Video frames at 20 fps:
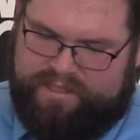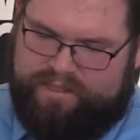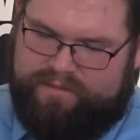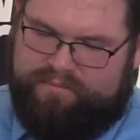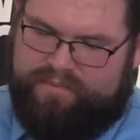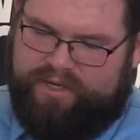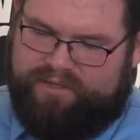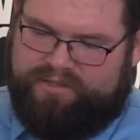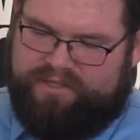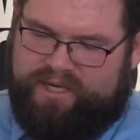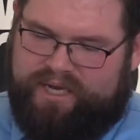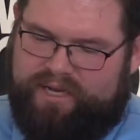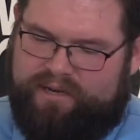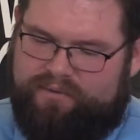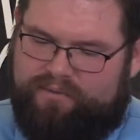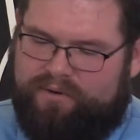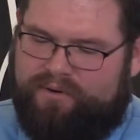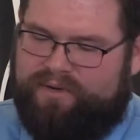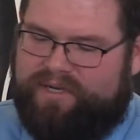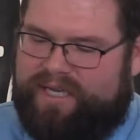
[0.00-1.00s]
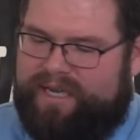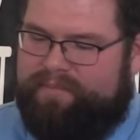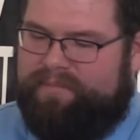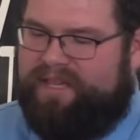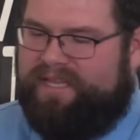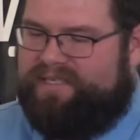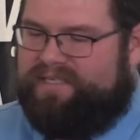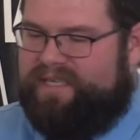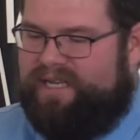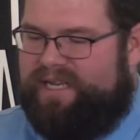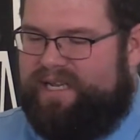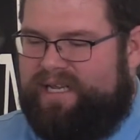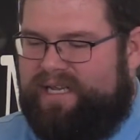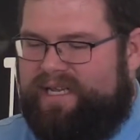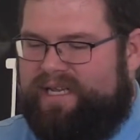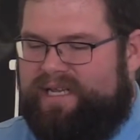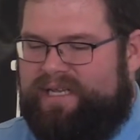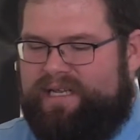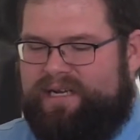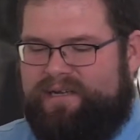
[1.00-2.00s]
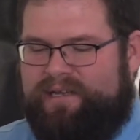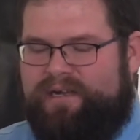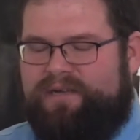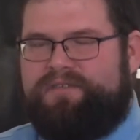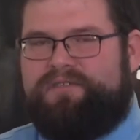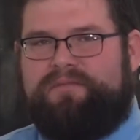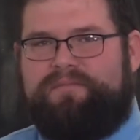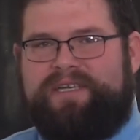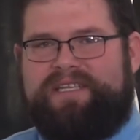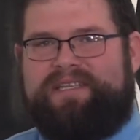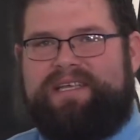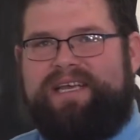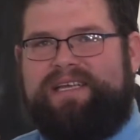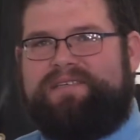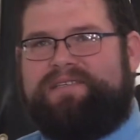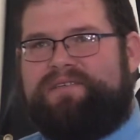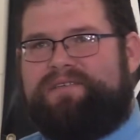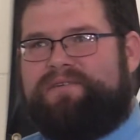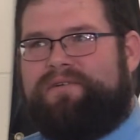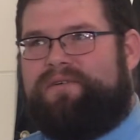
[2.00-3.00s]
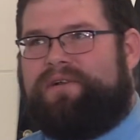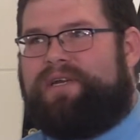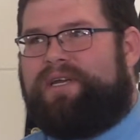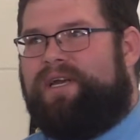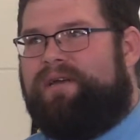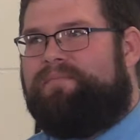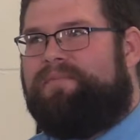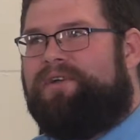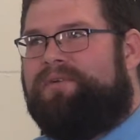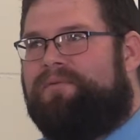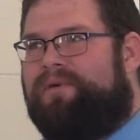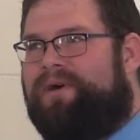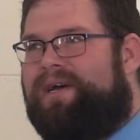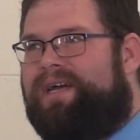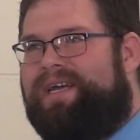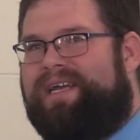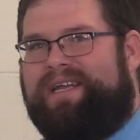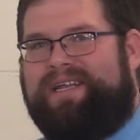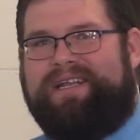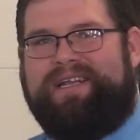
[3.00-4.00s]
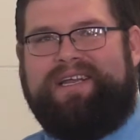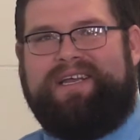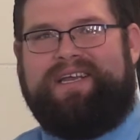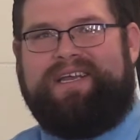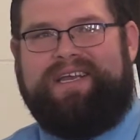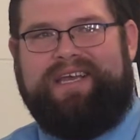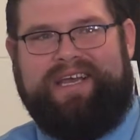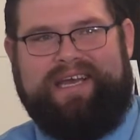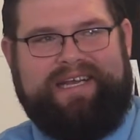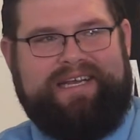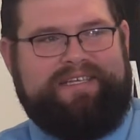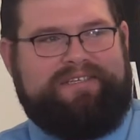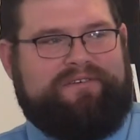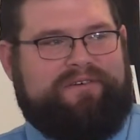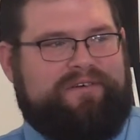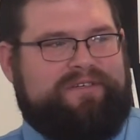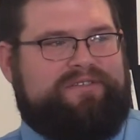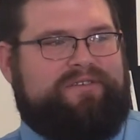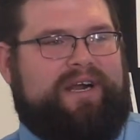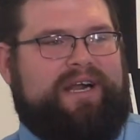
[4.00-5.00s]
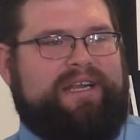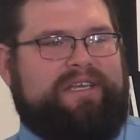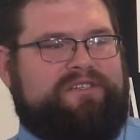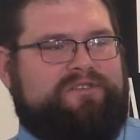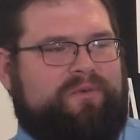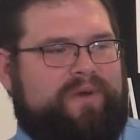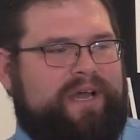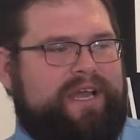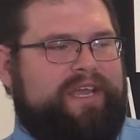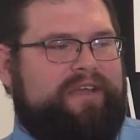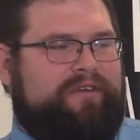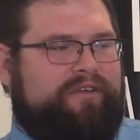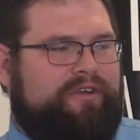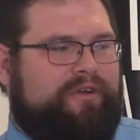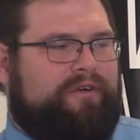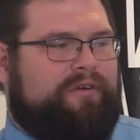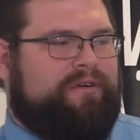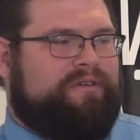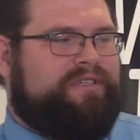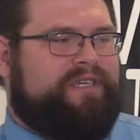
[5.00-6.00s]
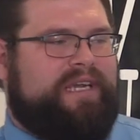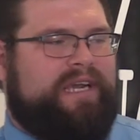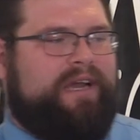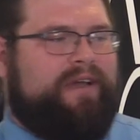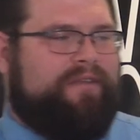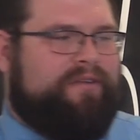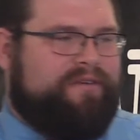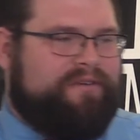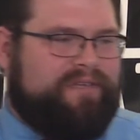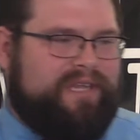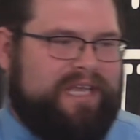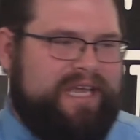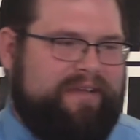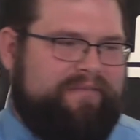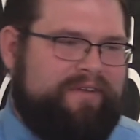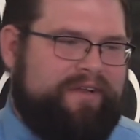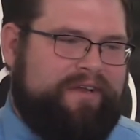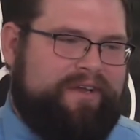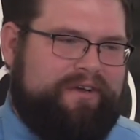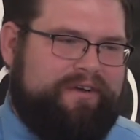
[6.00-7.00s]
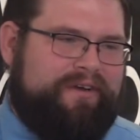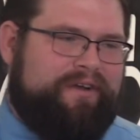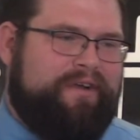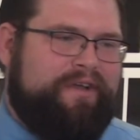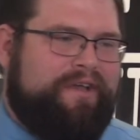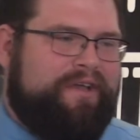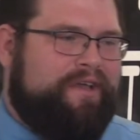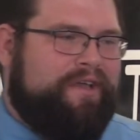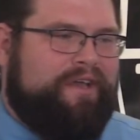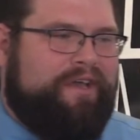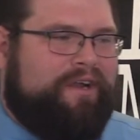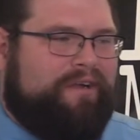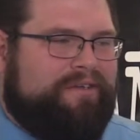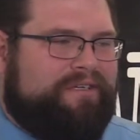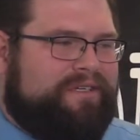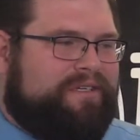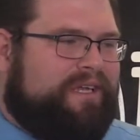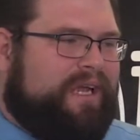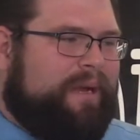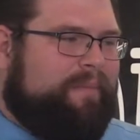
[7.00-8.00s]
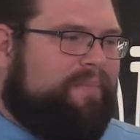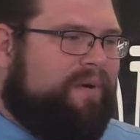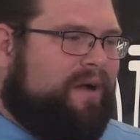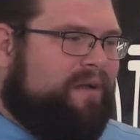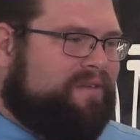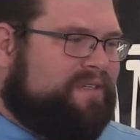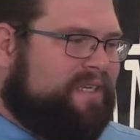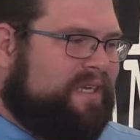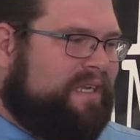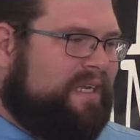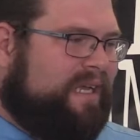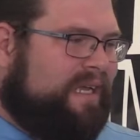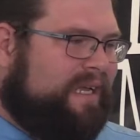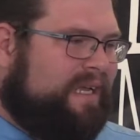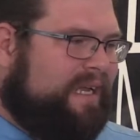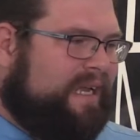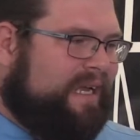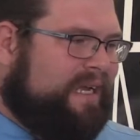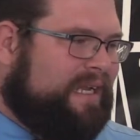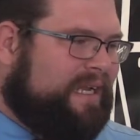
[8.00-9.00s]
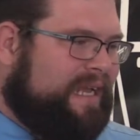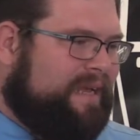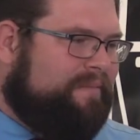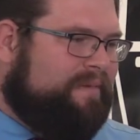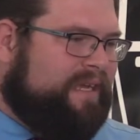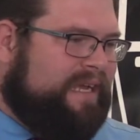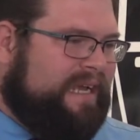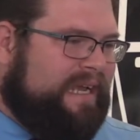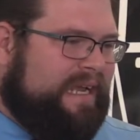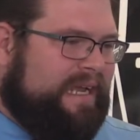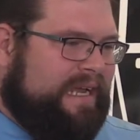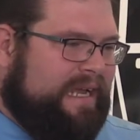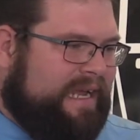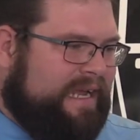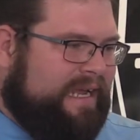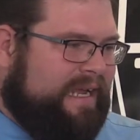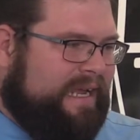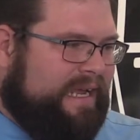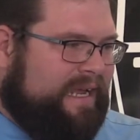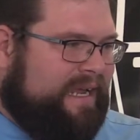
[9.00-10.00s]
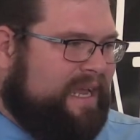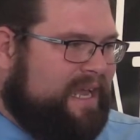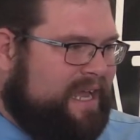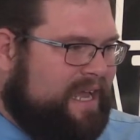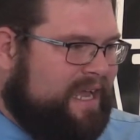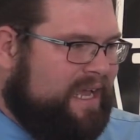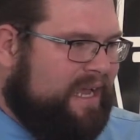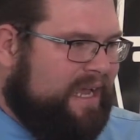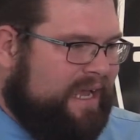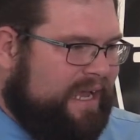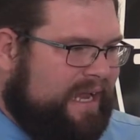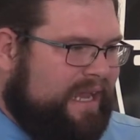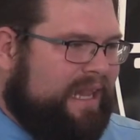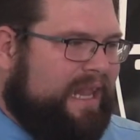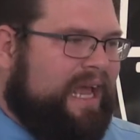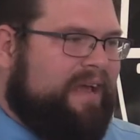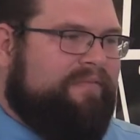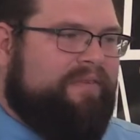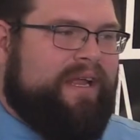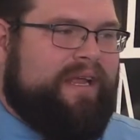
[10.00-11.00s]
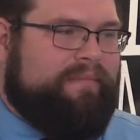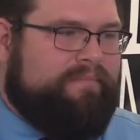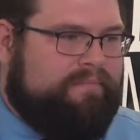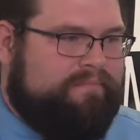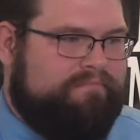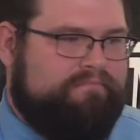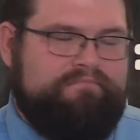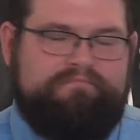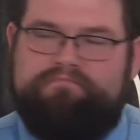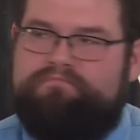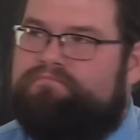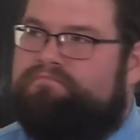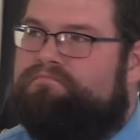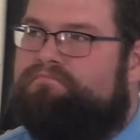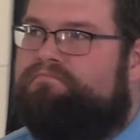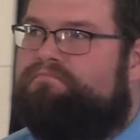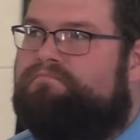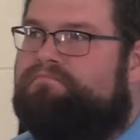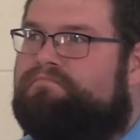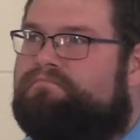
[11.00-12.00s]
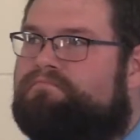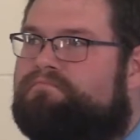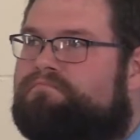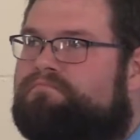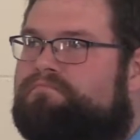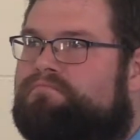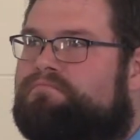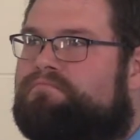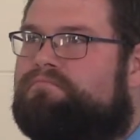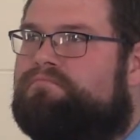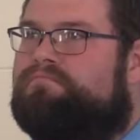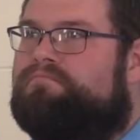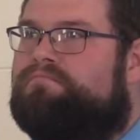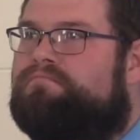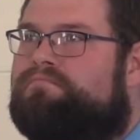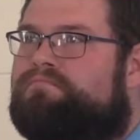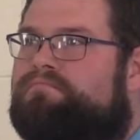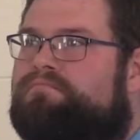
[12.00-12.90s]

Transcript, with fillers: Paul's trying to warn Timothy. He said, it, it, there, There's going to be things that's going to come your way, and, and it's going to try to sway you. You're going to see others leaving. You're, you know, just like Paul seen Nicodemus, he, he, he, he left him. Yeah.